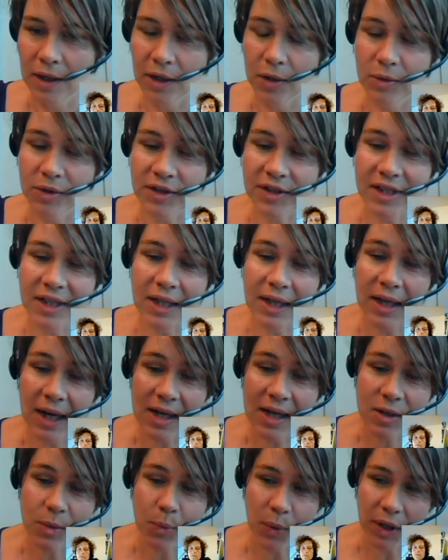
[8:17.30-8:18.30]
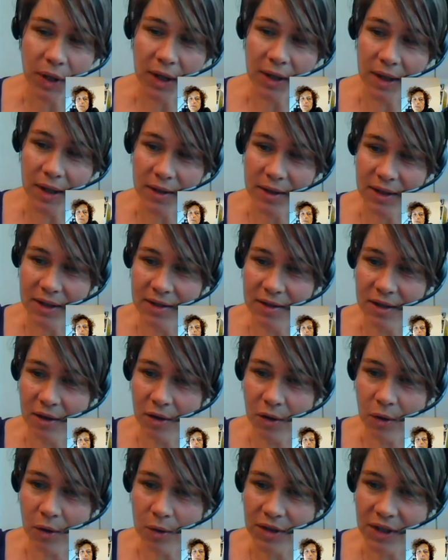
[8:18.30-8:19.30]
You will see next week that these are
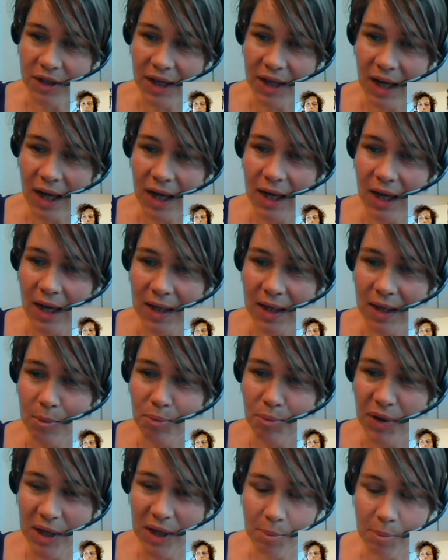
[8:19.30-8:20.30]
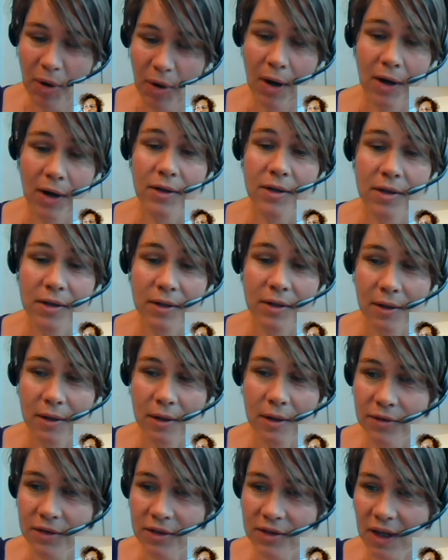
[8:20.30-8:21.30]
called the A and the B part
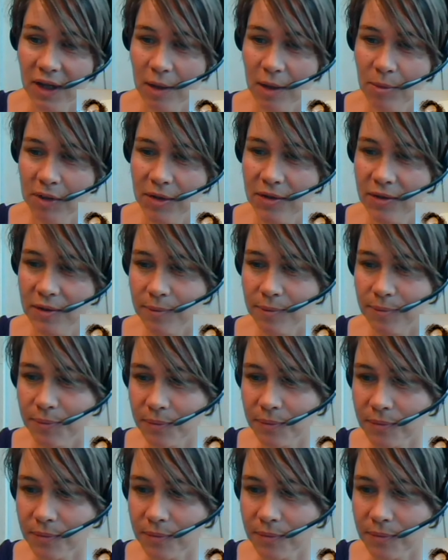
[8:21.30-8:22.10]
of assignments.